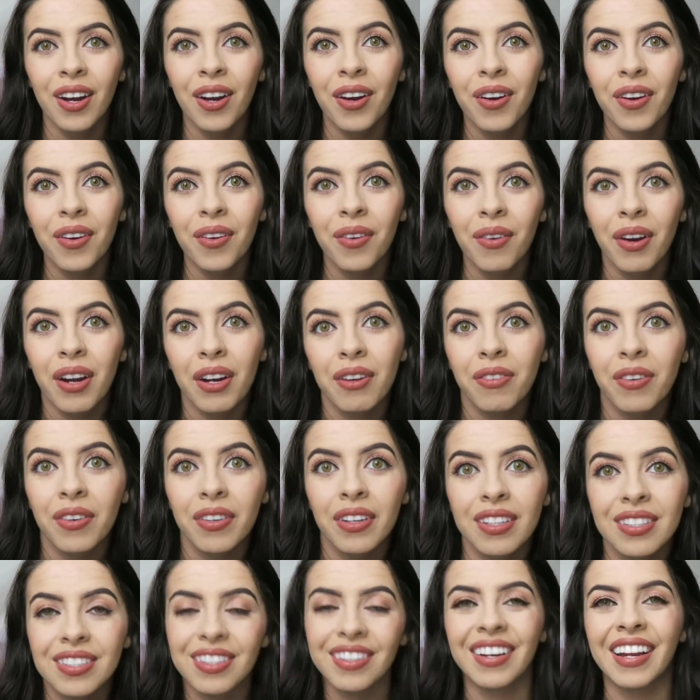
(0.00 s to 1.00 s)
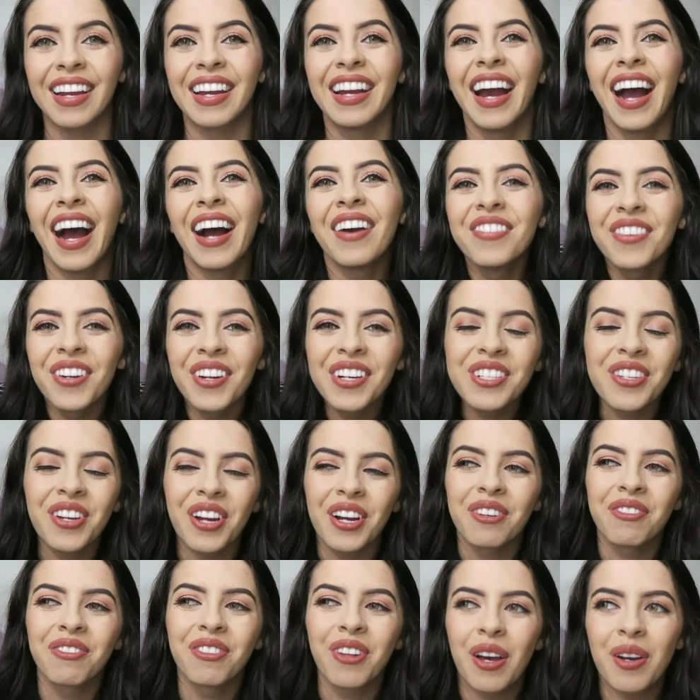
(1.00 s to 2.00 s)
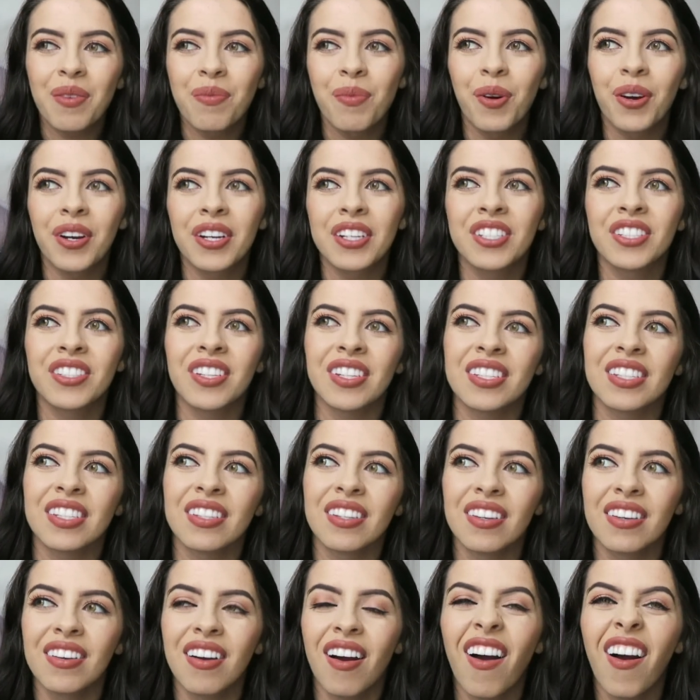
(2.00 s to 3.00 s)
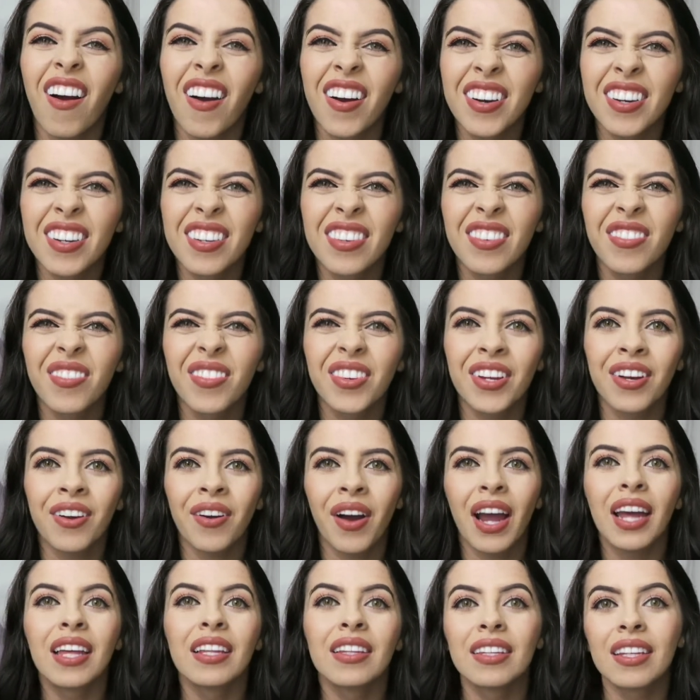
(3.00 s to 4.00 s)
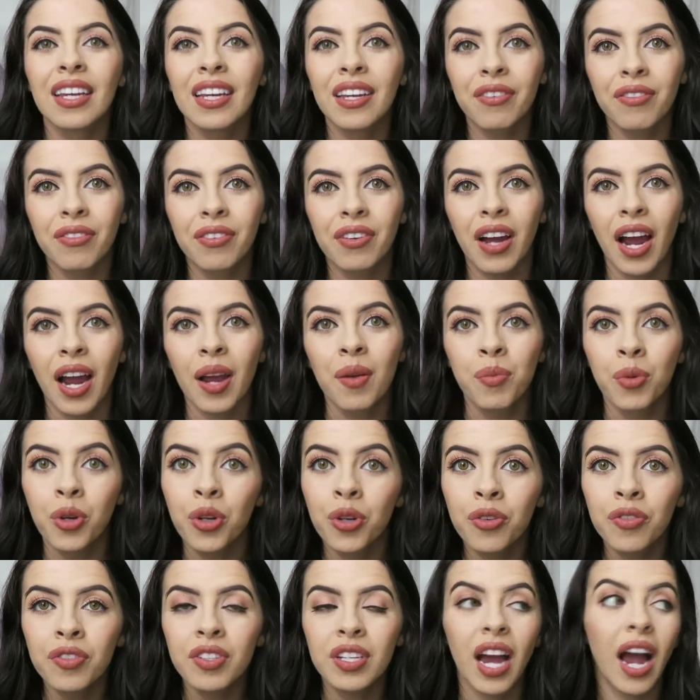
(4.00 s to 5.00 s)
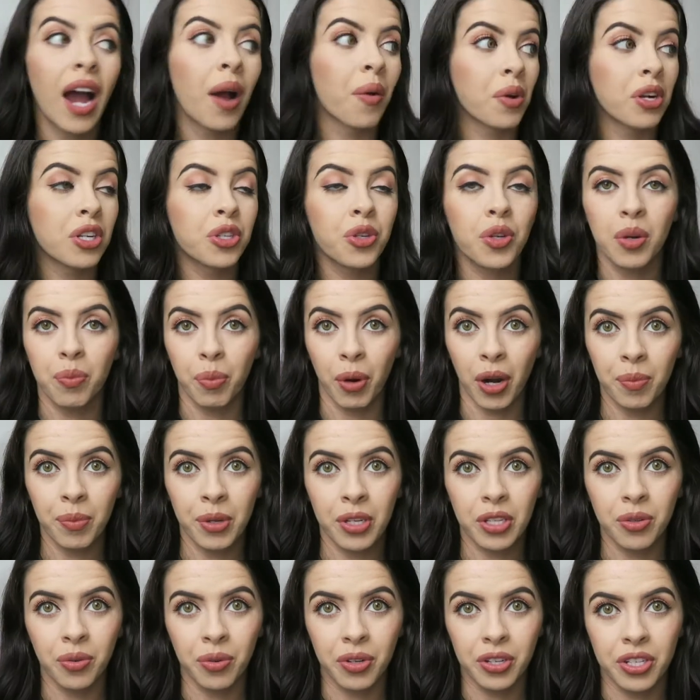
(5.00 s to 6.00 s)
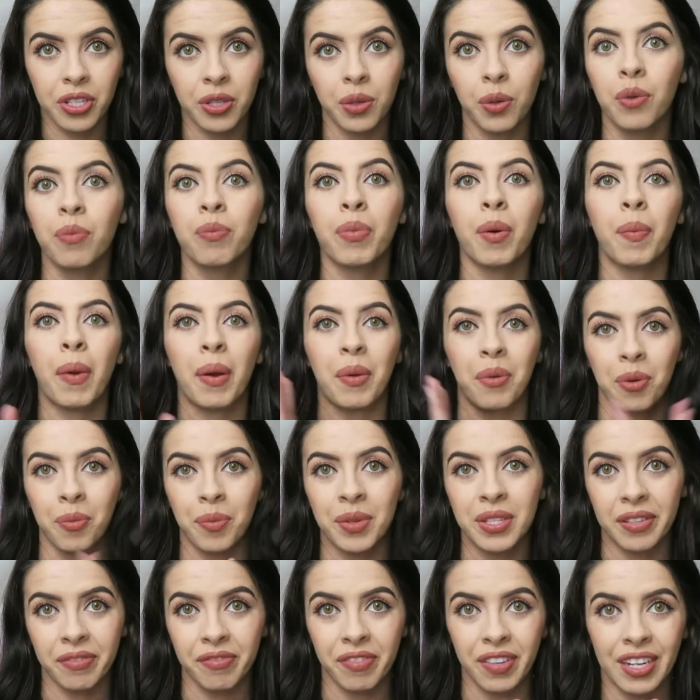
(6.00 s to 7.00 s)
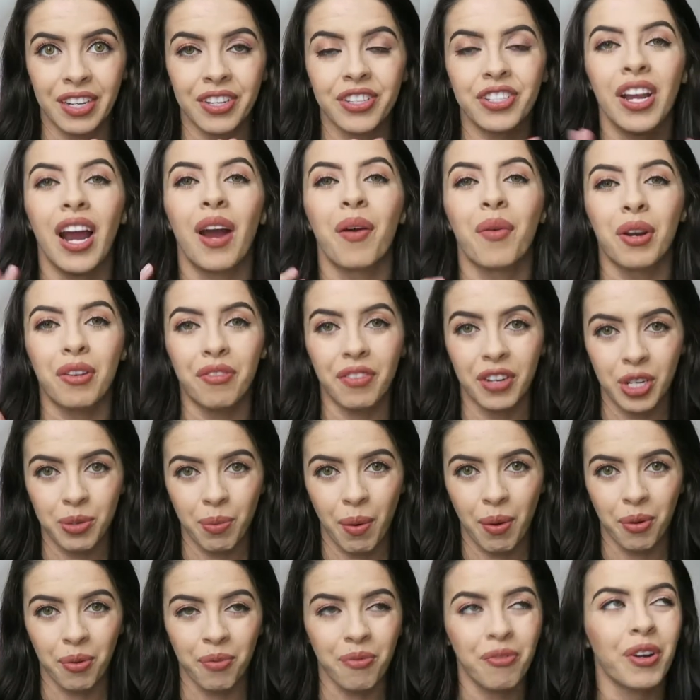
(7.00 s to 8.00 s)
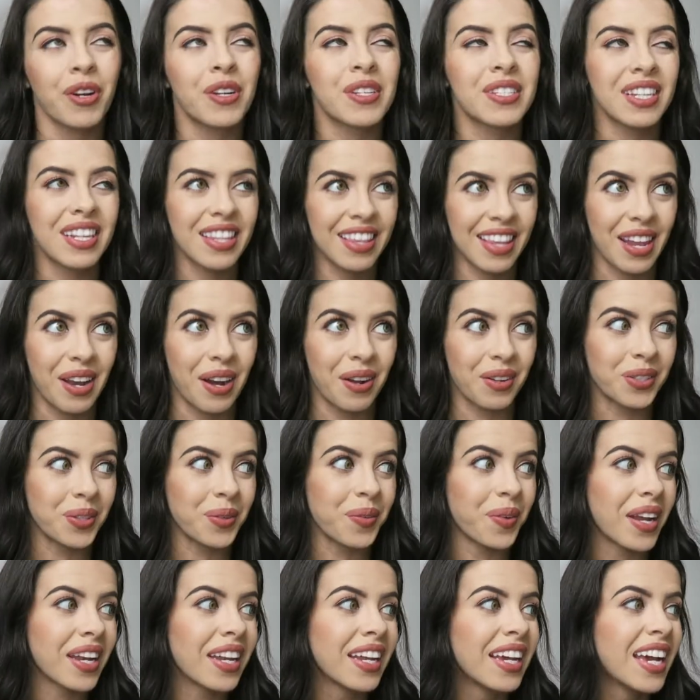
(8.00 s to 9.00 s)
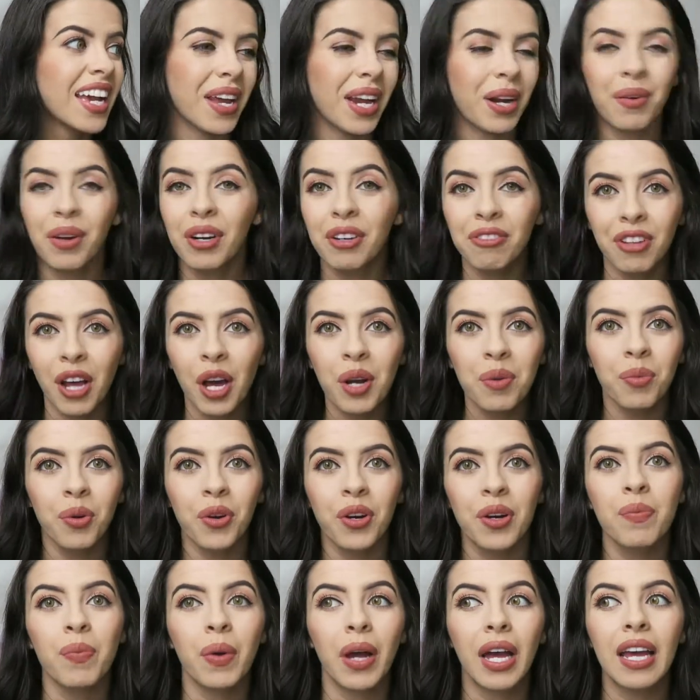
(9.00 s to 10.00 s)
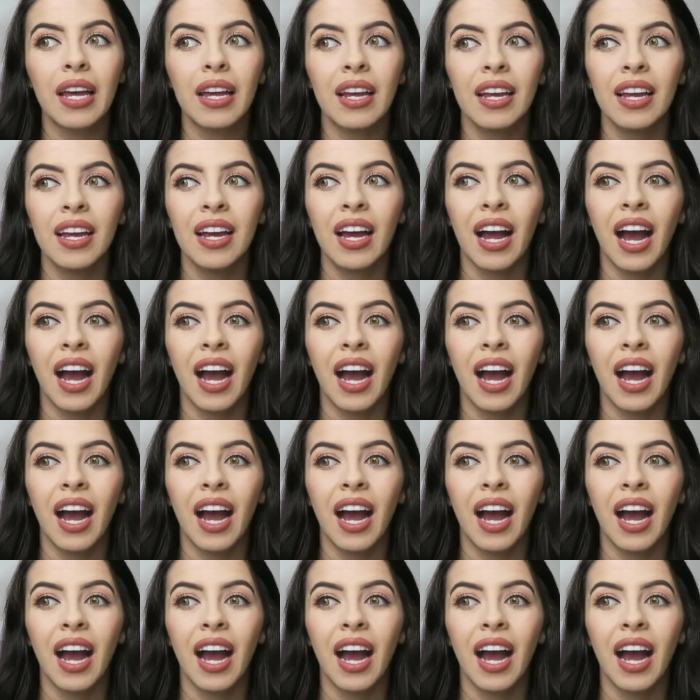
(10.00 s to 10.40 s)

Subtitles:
Oh, waterfall just, okay. I'm going to try to vlog more. It's just hard. You know, I moved. I want to do an apartment tour soon, but my room isn't finished. I want to finish my room first, then I'll do one. And I want to vlog more, but